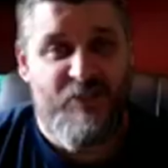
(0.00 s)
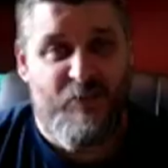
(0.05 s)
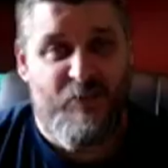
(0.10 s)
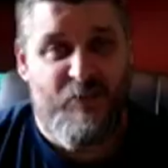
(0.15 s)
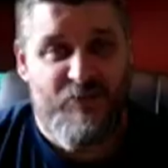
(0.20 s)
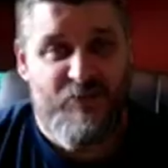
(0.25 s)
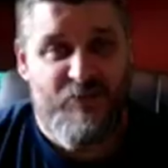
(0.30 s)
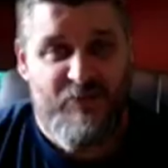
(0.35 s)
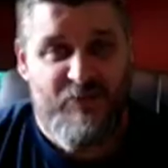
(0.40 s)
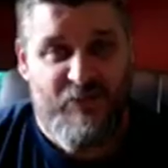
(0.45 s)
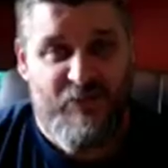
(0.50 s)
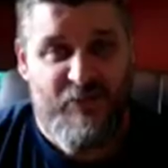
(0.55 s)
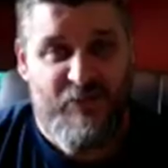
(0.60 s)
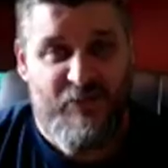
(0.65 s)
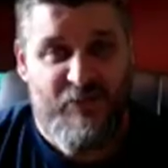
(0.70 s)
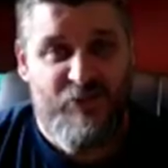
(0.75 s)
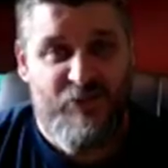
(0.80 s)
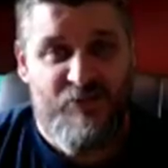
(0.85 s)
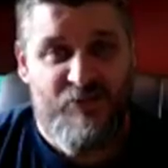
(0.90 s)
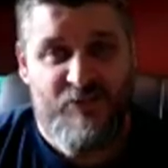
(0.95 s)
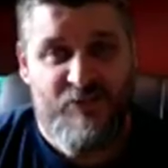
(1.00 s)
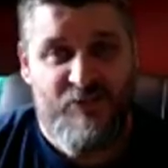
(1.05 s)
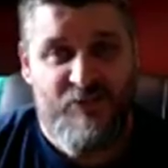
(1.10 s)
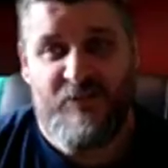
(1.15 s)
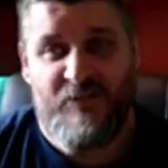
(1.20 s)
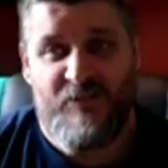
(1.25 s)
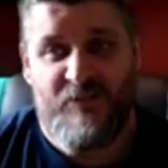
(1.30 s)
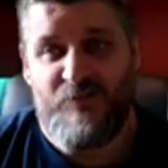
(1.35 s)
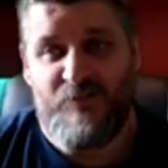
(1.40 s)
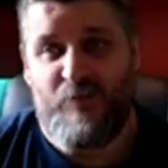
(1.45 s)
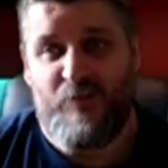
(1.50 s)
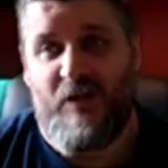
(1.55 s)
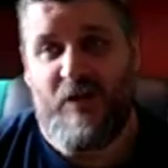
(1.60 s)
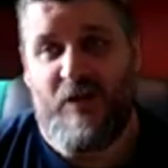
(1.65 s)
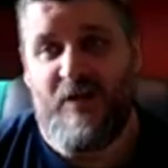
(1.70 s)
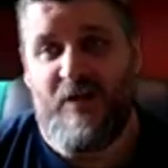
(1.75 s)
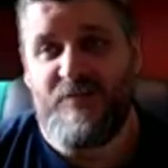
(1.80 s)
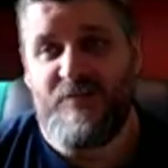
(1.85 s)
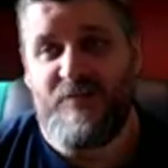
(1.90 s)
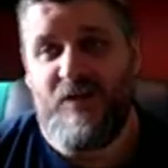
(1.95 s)
that are interested in this
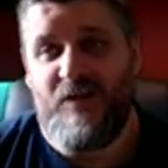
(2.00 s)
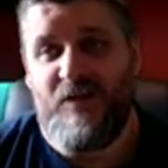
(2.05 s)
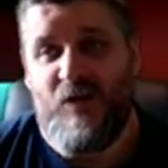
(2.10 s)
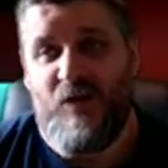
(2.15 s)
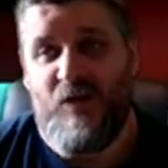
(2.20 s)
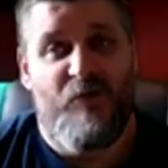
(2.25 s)
prize.